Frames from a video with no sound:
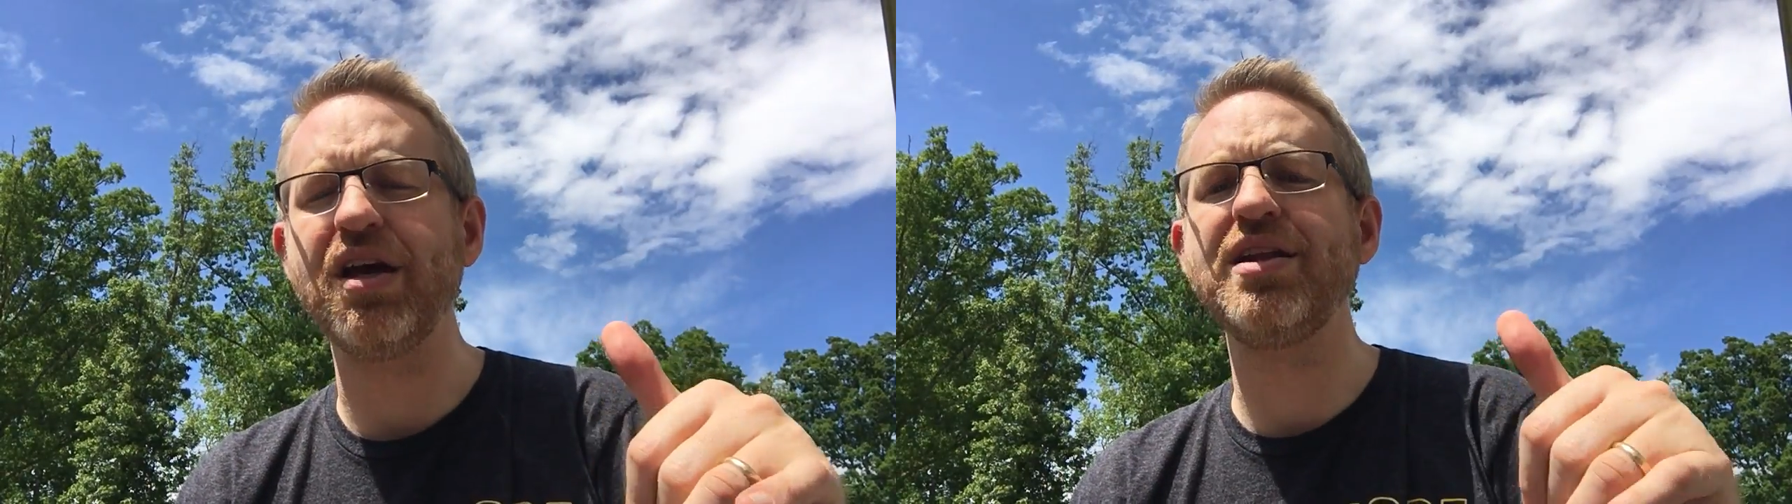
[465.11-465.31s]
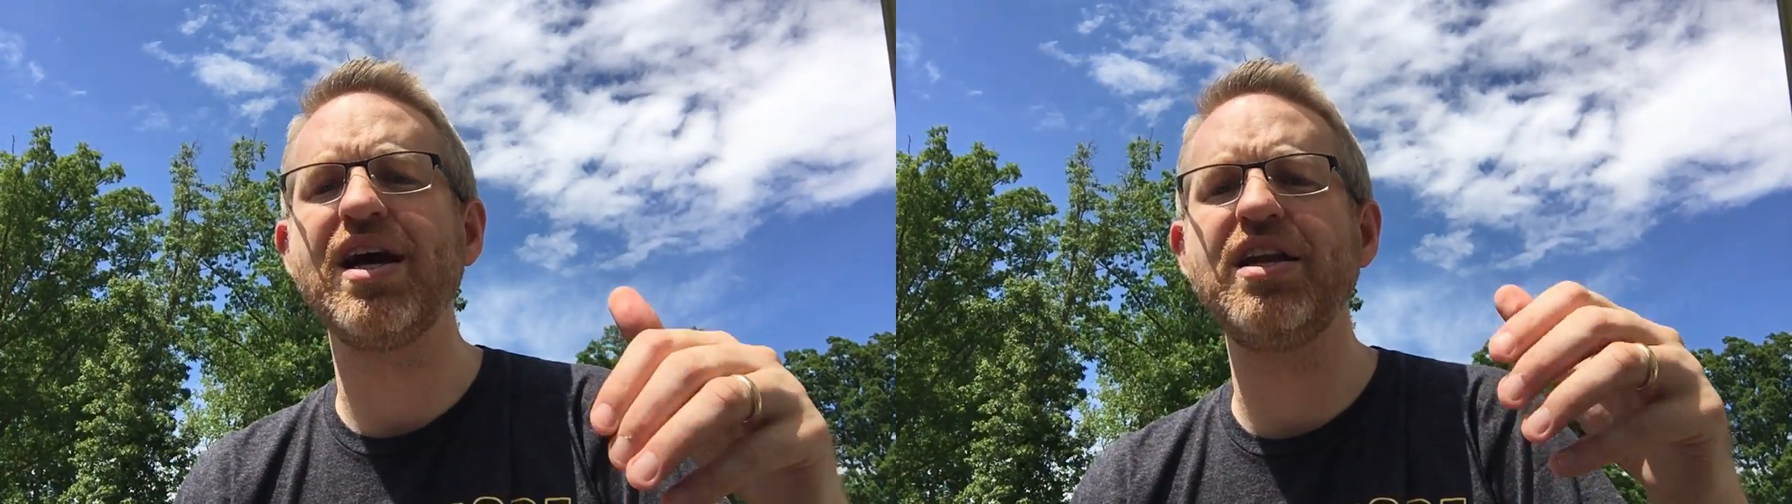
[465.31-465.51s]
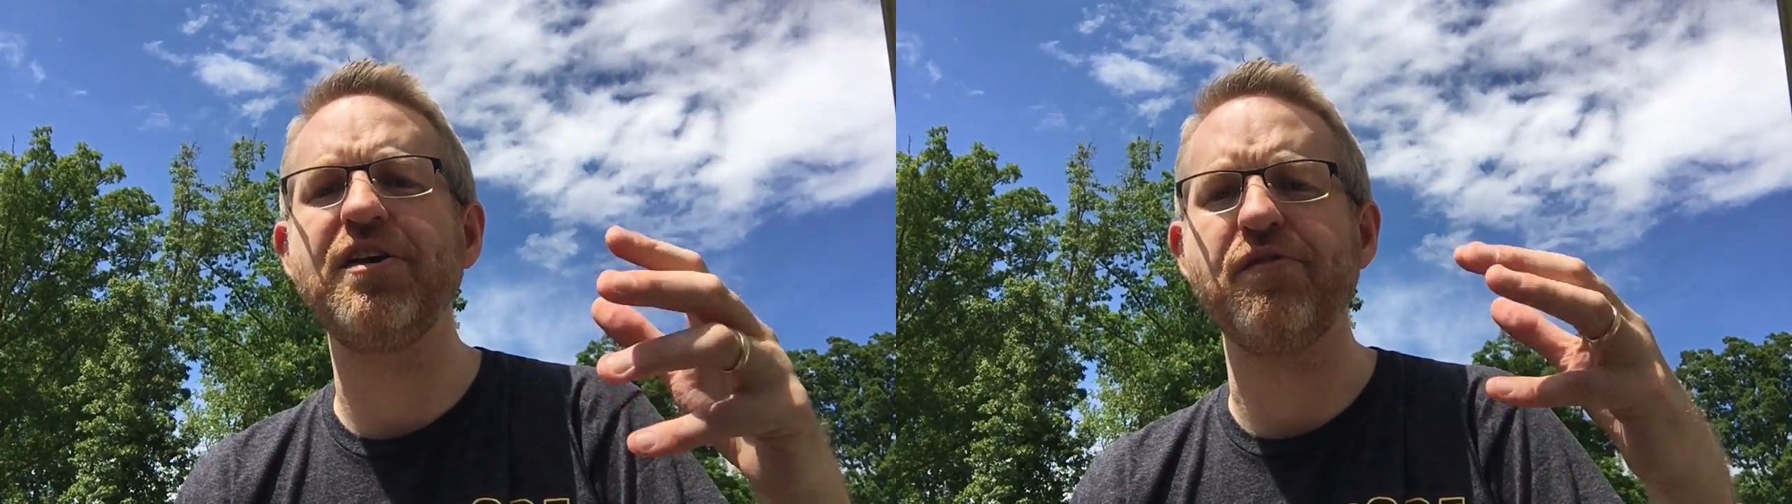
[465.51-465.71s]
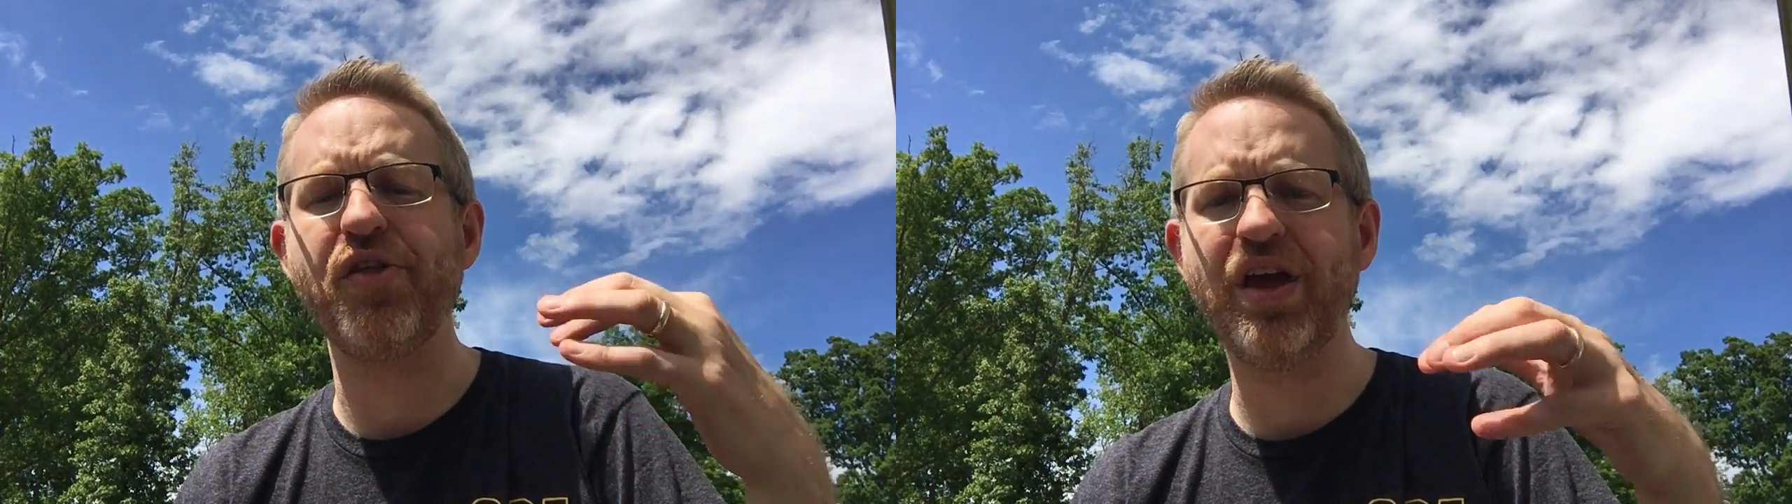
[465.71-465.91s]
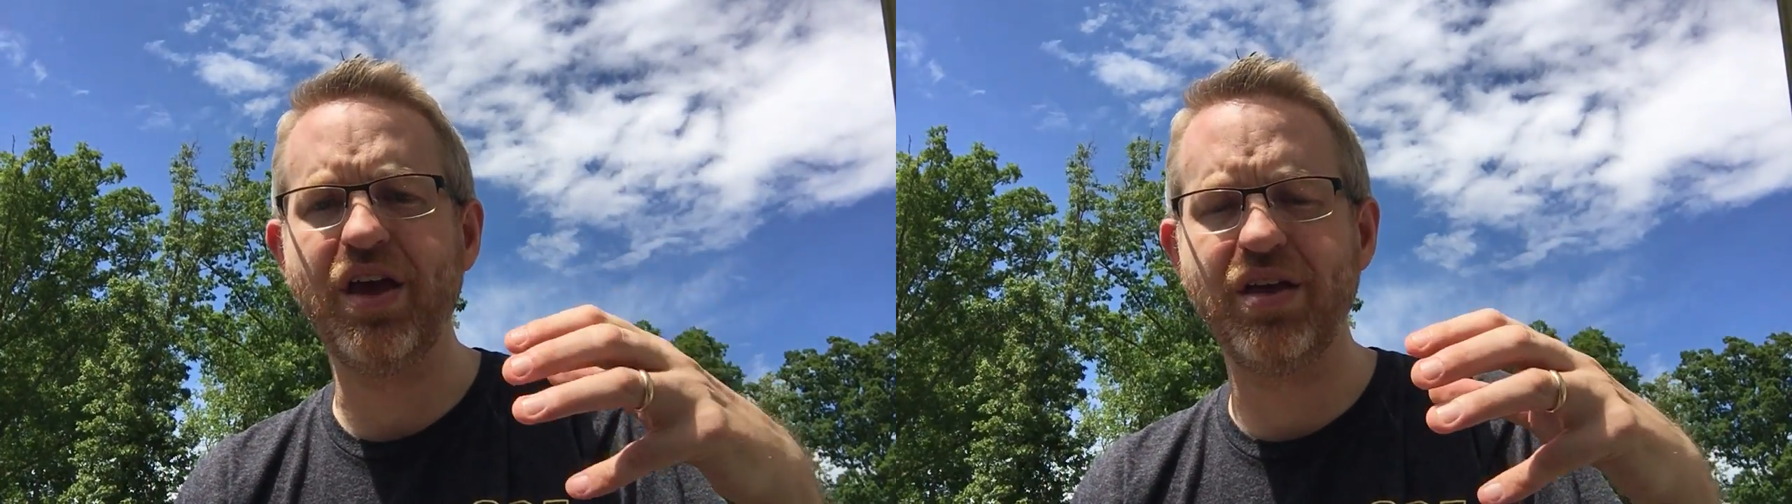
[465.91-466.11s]
and the idea of
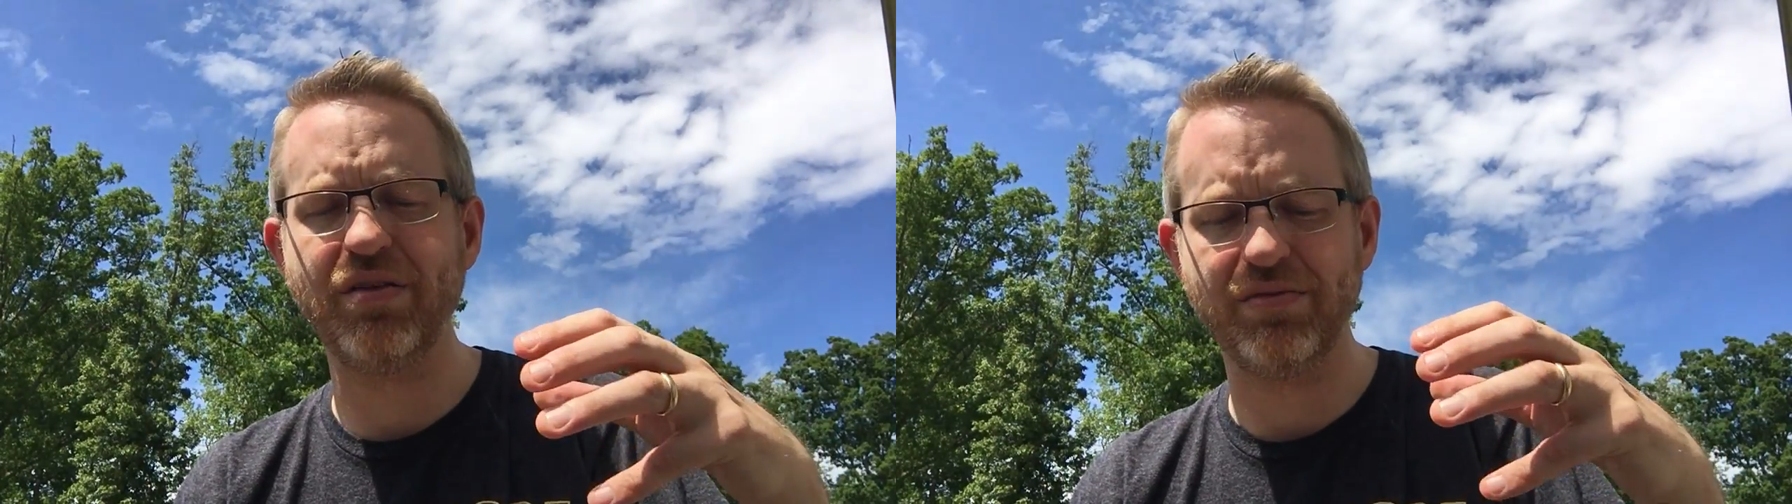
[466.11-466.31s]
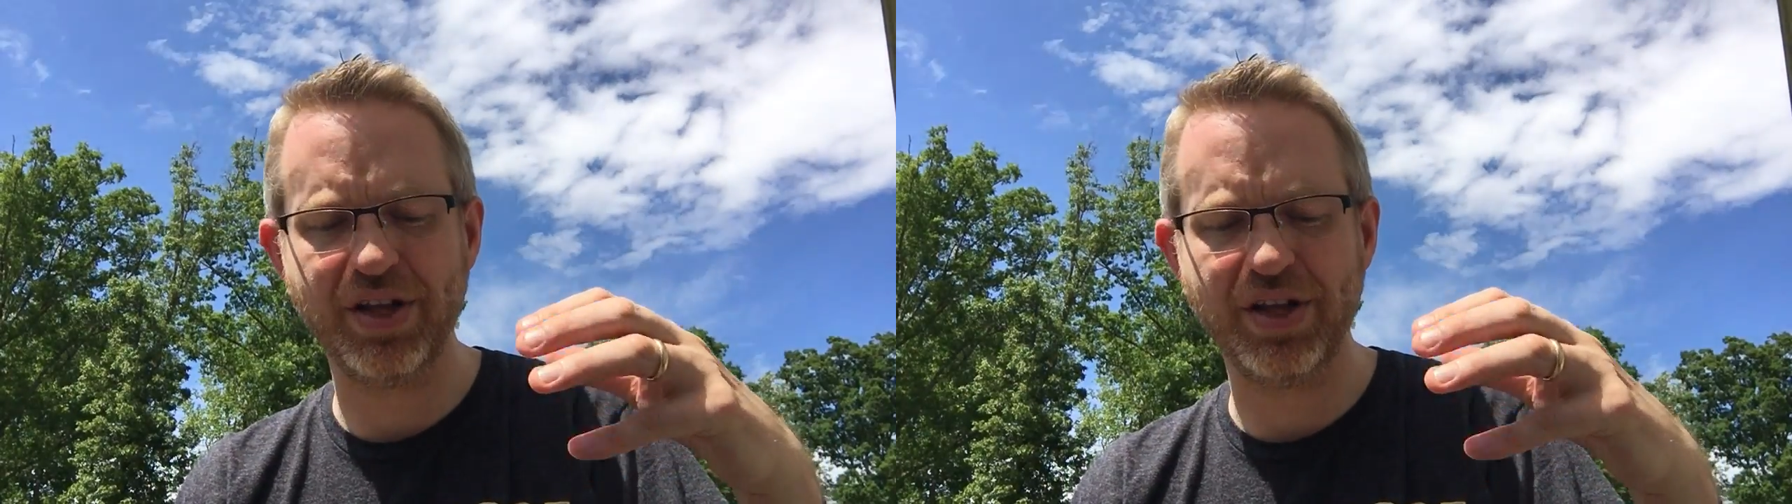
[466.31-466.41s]
thinking,